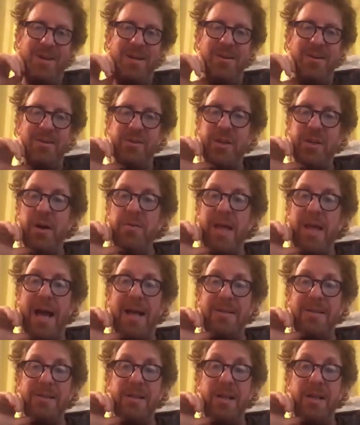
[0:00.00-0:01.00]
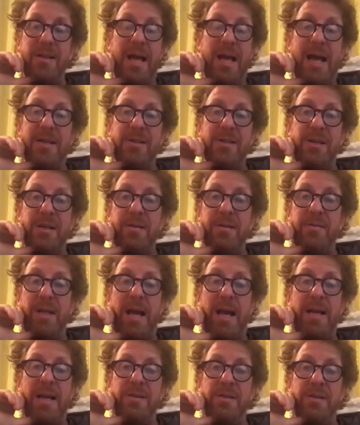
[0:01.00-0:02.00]
So that
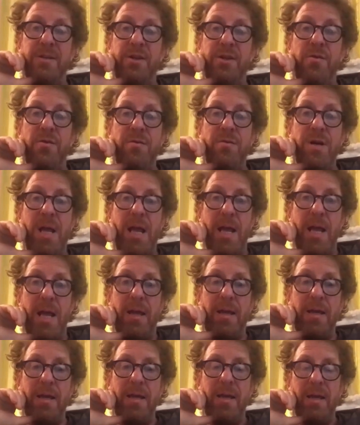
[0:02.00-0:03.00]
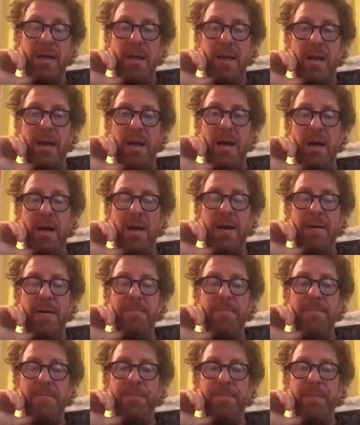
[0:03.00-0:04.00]
is unique.
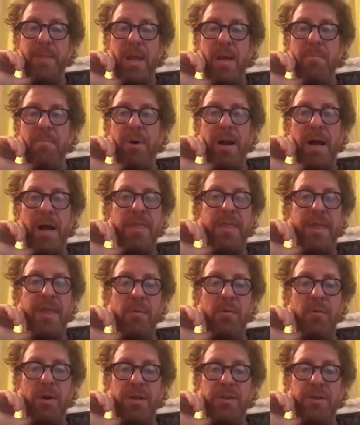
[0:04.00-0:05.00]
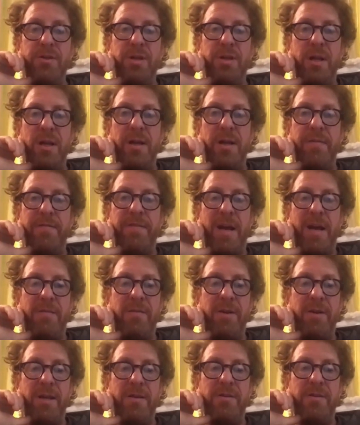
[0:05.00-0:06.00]
But I think what it's
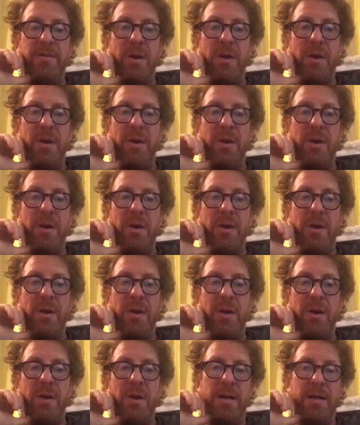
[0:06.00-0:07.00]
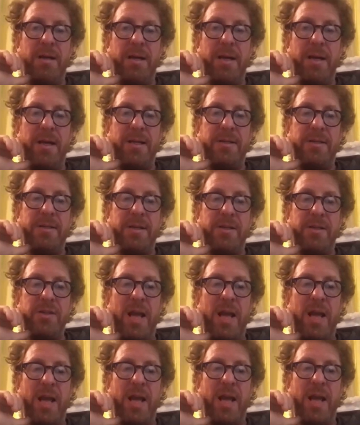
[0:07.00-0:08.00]
effectively doing is it's
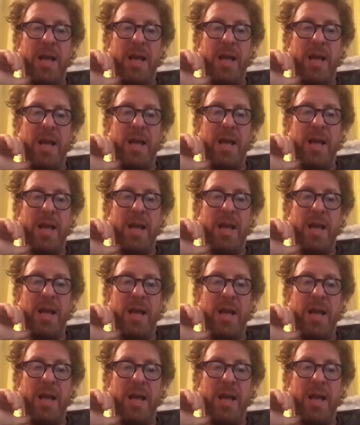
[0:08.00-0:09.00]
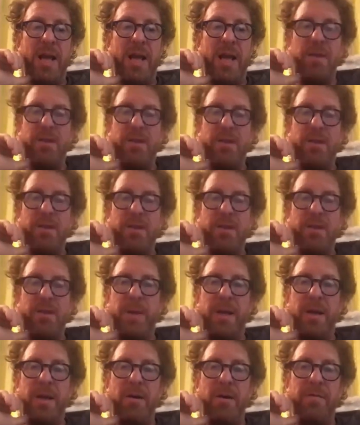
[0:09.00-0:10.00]
accelerating a trend that's been
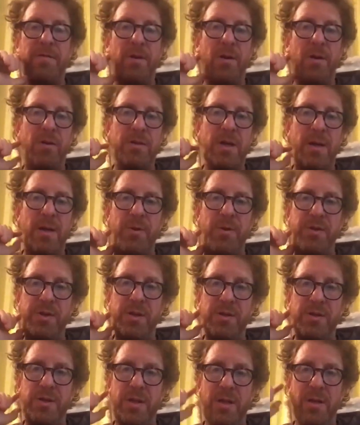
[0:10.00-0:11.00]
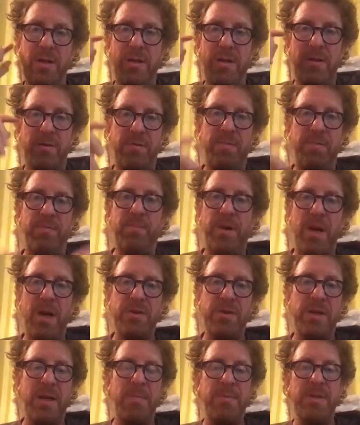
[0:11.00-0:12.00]
going on for a long time, which is that production
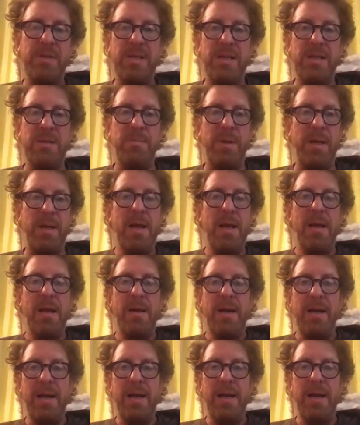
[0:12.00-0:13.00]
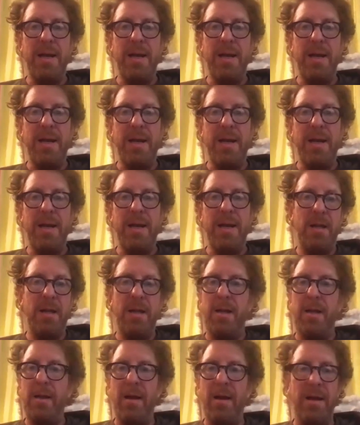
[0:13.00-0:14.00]
companies need to be leaner,
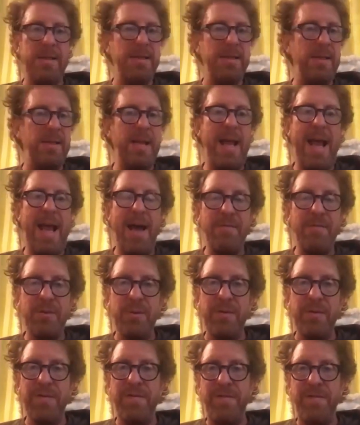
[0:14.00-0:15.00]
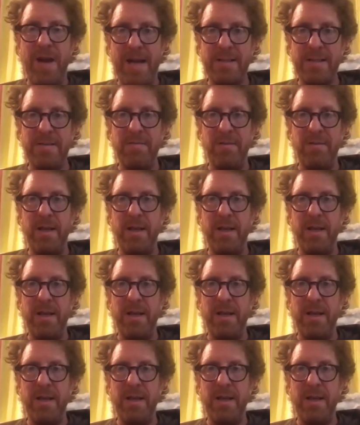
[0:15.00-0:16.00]
meaner, lighter. They have to
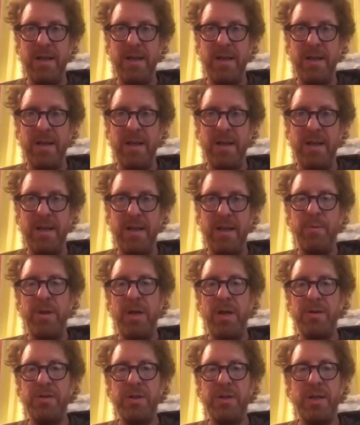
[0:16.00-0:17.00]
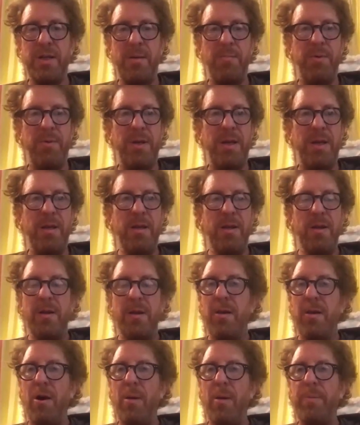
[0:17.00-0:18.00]
effectively, that type of production company,
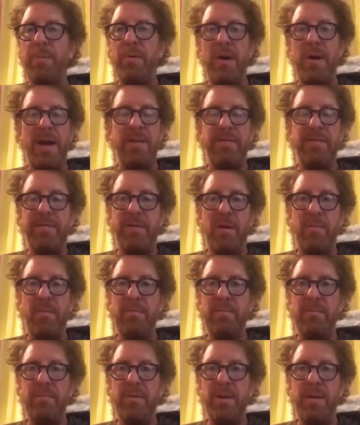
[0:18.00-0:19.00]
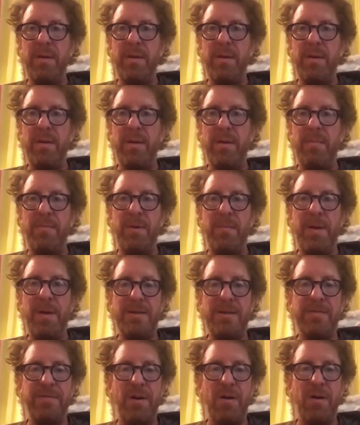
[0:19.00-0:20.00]
operate from the
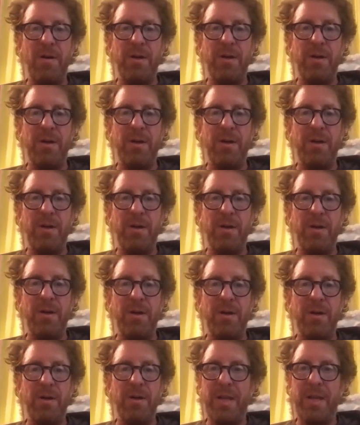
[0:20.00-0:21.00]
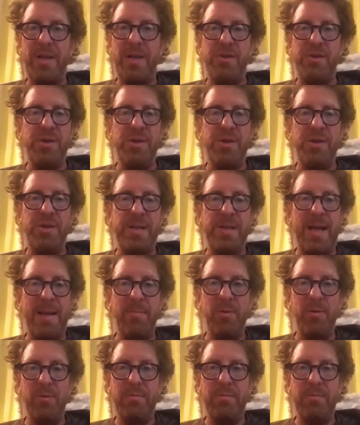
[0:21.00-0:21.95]
metaphorical kitchen table.